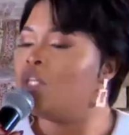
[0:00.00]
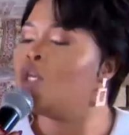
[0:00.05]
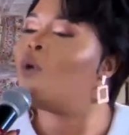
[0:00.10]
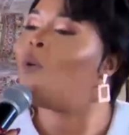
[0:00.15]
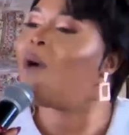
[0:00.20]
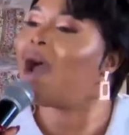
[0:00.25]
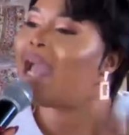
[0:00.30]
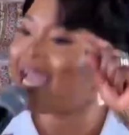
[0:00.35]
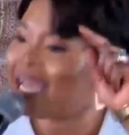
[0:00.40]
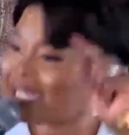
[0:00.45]
You
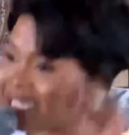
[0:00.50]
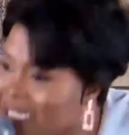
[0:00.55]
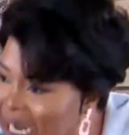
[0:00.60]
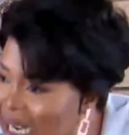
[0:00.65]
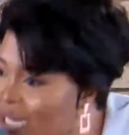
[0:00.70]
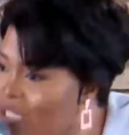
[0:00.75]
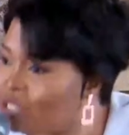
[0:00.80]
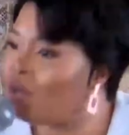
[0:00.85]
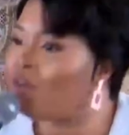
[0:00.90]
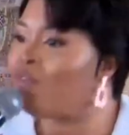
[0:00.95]
are a
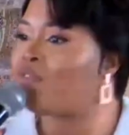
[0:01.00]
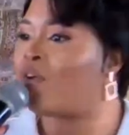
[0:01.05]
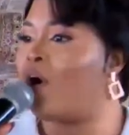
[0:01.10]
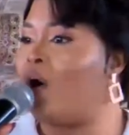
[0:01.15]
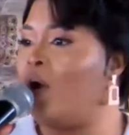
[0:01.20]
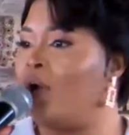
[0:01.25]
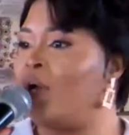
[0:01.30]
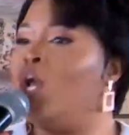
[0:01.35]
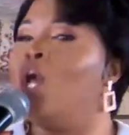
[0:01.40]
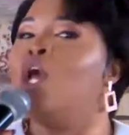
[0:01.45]
child of
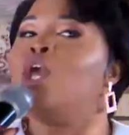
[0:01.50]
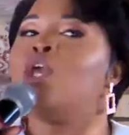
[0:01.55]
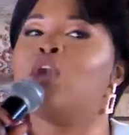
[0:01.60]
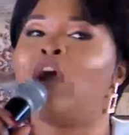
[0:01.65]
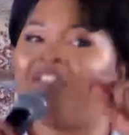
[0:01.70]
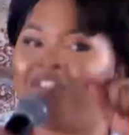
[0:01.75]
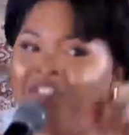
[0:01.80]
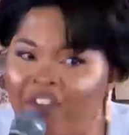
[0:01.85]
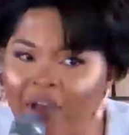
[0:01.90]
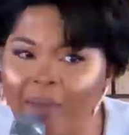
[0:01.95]
God.
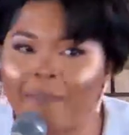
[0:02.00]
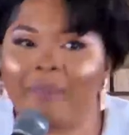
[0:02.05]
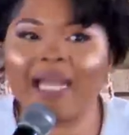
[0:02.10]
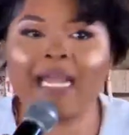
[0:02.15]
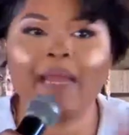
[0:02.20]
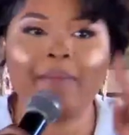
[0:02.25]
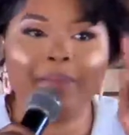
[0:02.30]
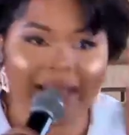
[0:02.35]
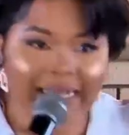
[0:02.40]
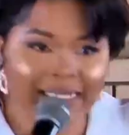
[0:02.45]
Your
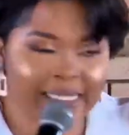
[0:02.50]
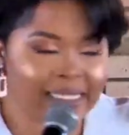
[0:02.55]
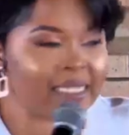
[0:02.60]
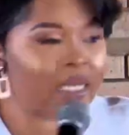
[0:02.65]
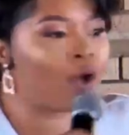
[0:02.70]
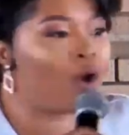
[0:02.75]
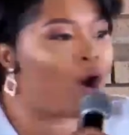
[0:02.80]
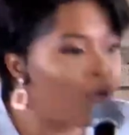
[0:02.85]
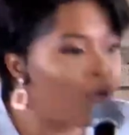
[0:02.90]
family must see